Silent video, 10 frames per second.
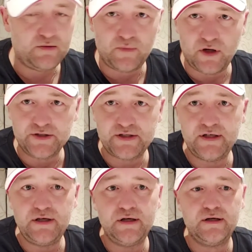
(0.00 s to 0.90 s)

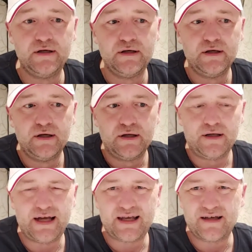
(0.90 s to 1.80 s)
Malty,
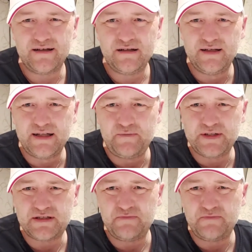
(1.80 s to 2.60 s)
like a little bit